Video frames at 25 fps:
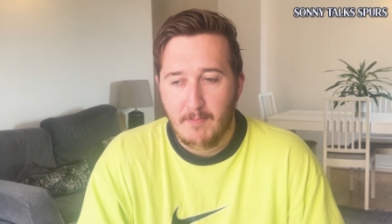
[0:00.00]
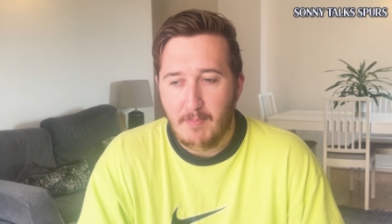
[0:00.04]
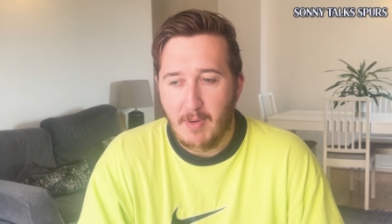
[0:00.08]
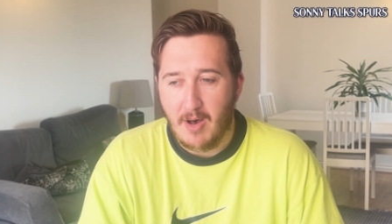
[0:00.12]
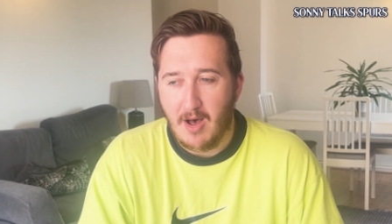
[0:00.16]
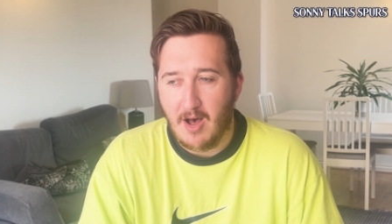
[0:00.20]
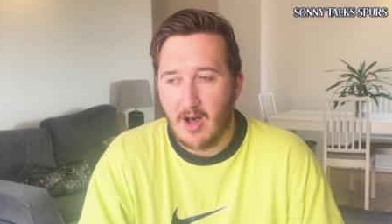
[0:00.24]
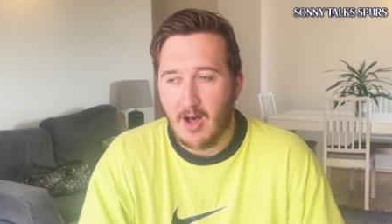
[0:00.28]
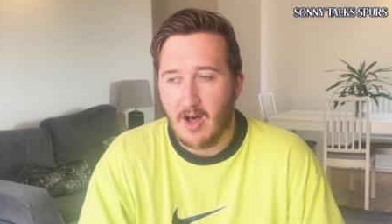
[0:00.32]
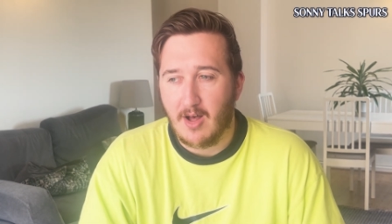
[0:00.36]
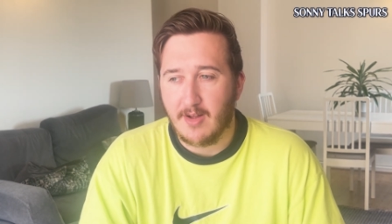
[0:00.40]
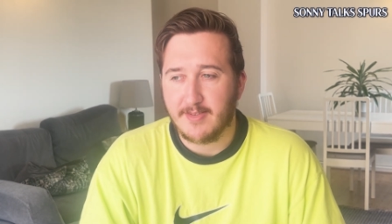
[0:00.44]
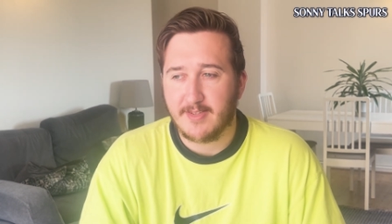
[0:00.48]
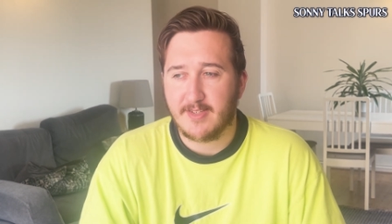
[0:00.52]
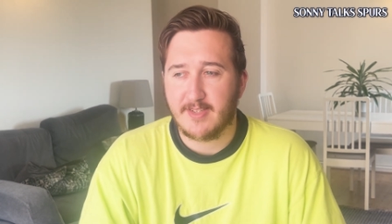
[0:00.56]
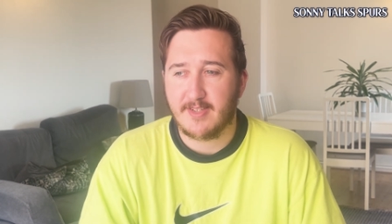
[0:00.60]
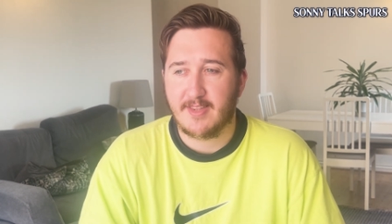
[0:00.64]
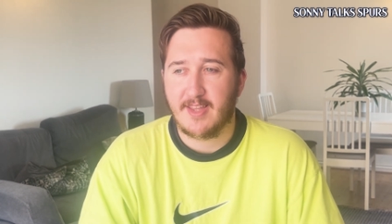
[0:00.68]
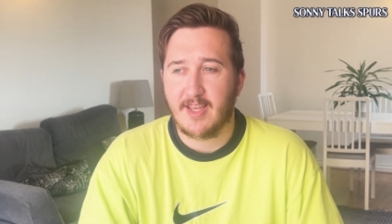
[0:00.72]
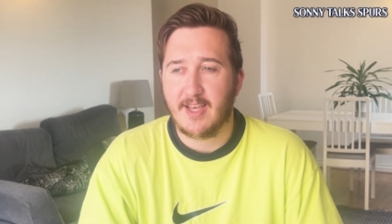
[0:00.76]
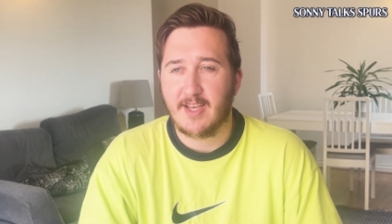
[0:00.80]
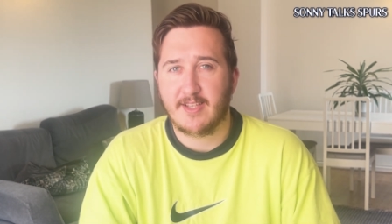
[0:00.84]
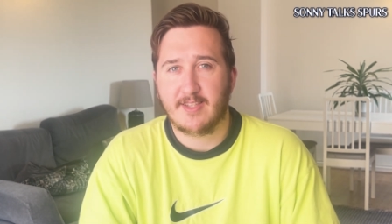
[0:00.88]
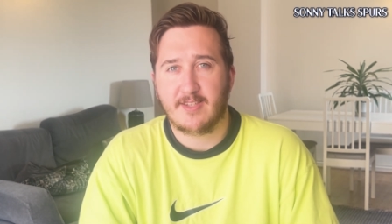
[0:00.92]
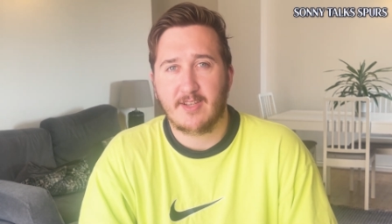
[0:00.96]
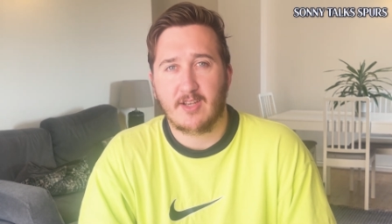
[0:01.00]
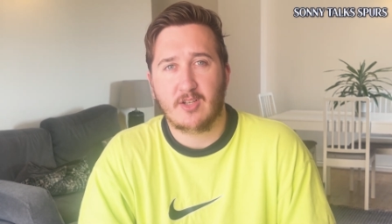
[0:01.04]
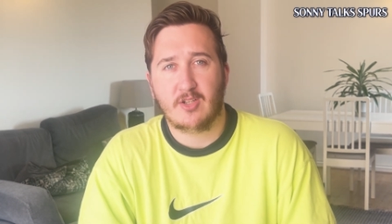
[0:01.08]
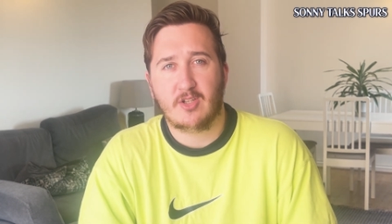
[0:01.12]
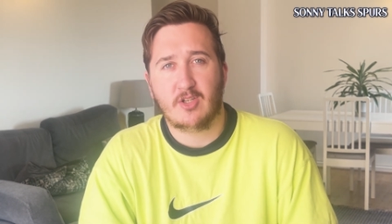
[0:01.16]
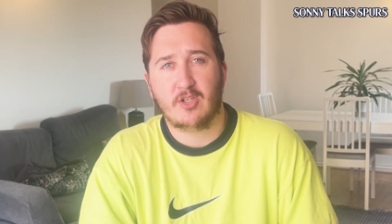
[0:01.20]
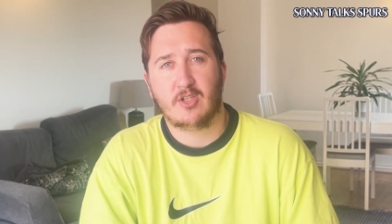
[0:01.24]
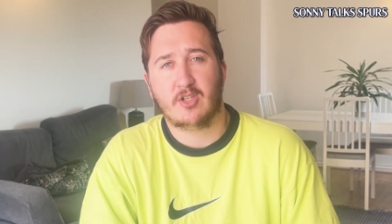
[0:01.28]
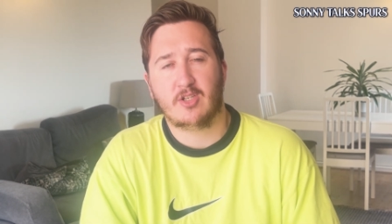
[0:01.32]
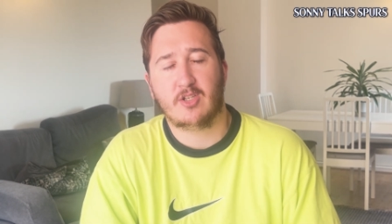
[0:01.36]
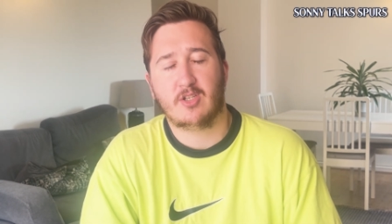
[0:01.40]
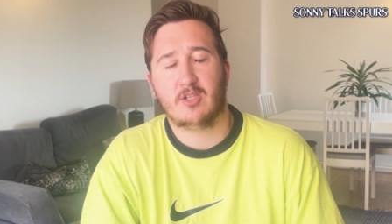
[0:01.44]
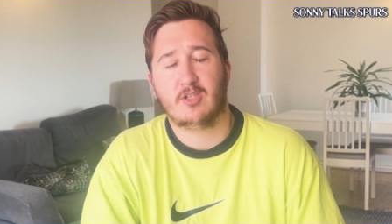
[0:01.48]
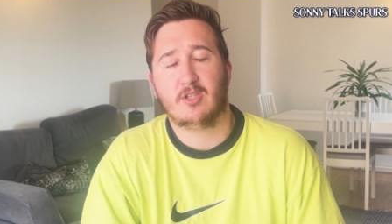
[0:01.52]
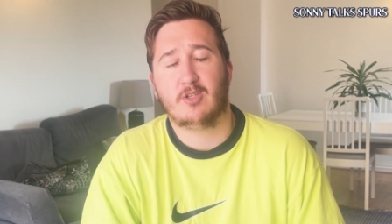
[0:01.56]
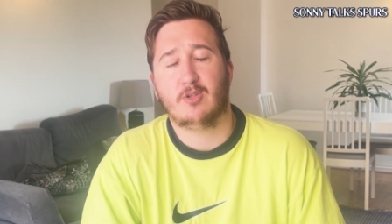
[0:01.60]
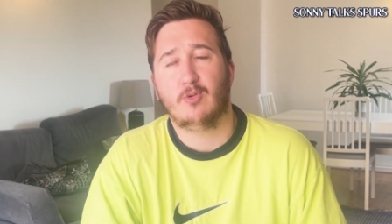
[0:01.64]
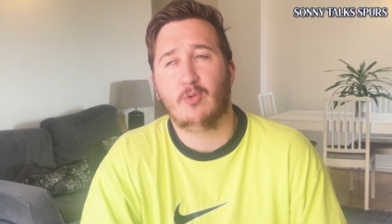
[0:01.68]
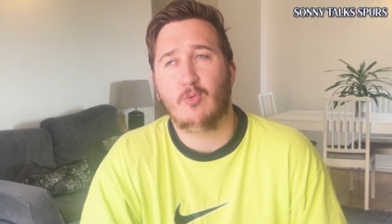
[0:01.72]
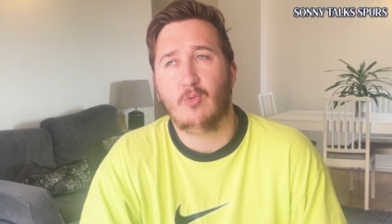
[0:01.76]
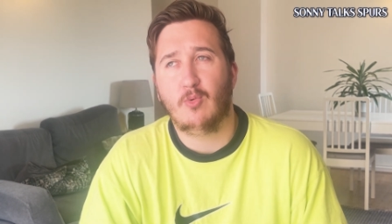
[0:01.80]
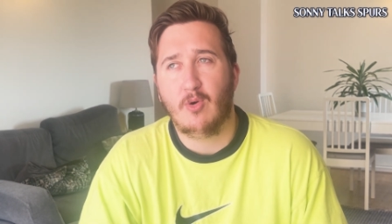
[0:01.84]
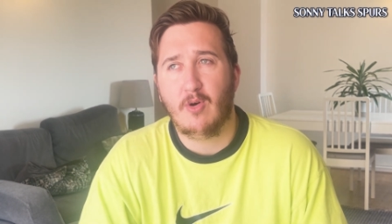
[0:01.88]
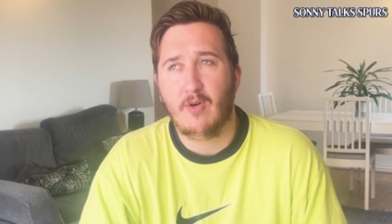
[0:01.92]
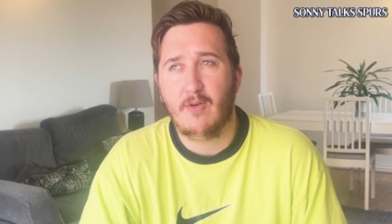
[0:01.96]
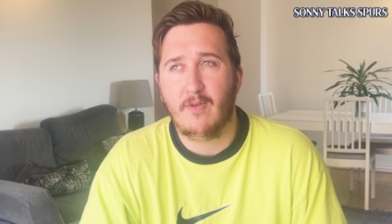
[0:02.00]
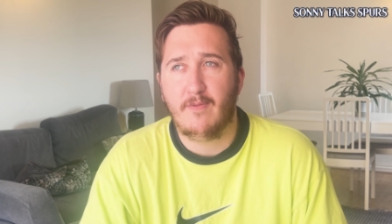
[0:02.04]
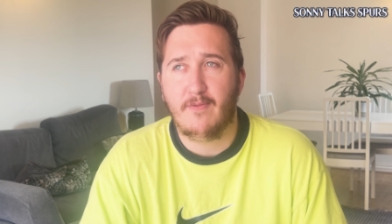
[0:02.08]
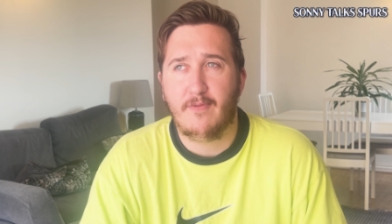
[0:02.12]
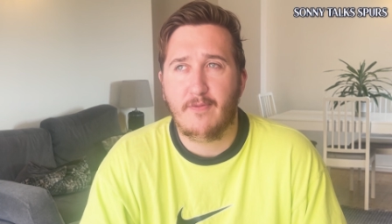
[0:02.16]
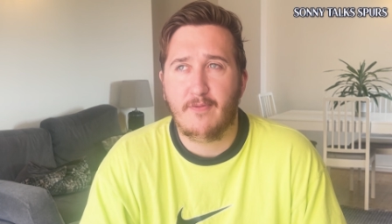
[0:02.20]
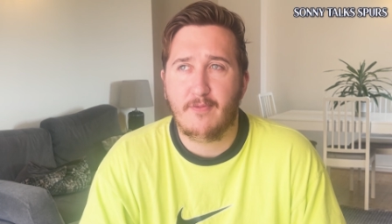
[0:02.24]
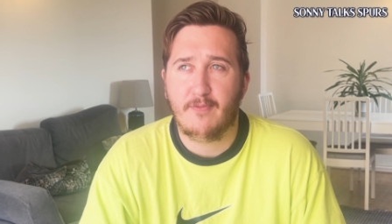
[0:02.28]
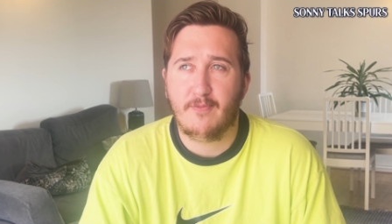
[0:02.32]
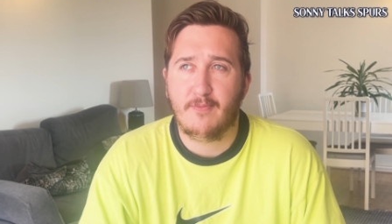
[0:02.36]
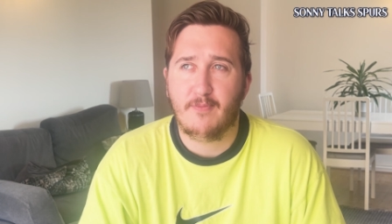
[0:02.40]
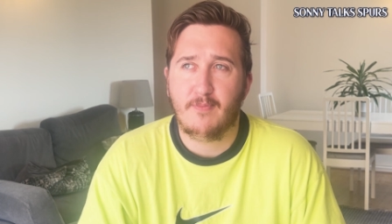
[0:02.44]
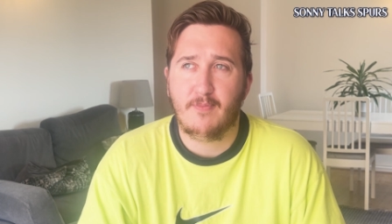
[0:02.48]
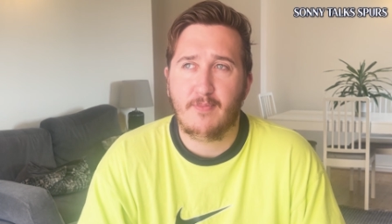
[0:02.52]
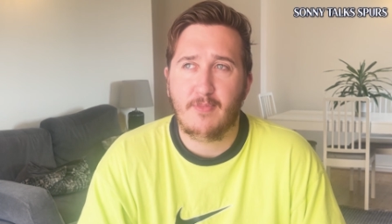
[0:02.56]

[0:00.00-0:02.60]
But there's a sort of